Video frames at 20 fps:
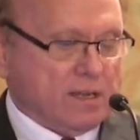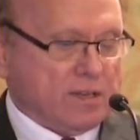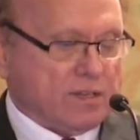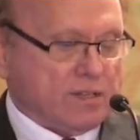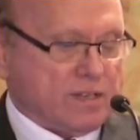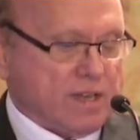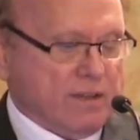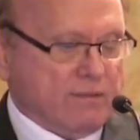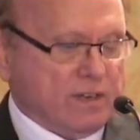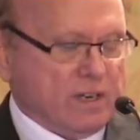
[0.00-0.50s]

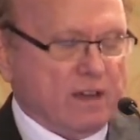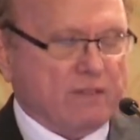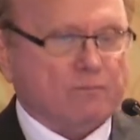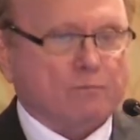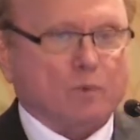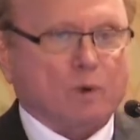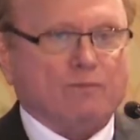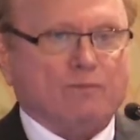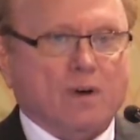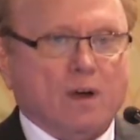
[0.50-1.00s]
7 of
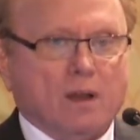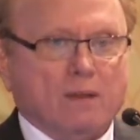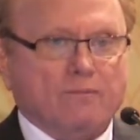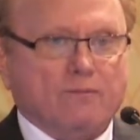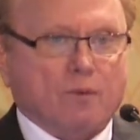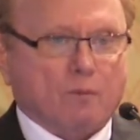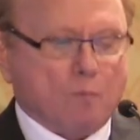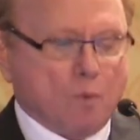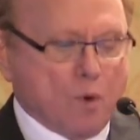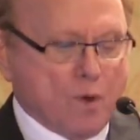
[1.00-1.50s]
them were
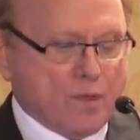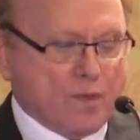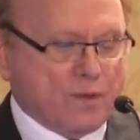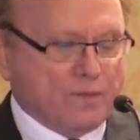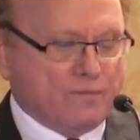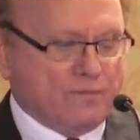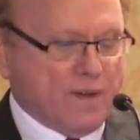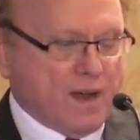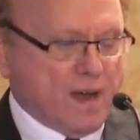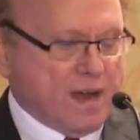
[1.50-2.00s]
followed for more
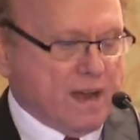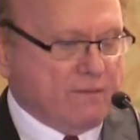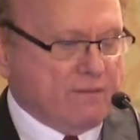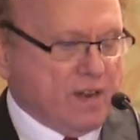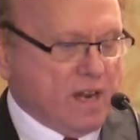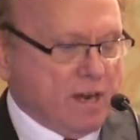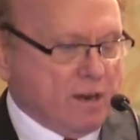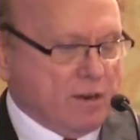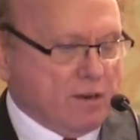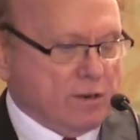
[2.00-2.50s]
than 5
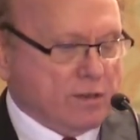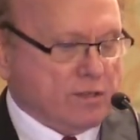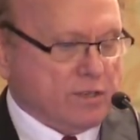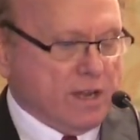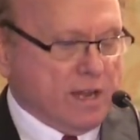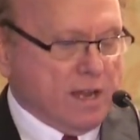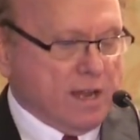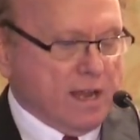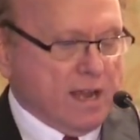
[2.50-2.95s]
years,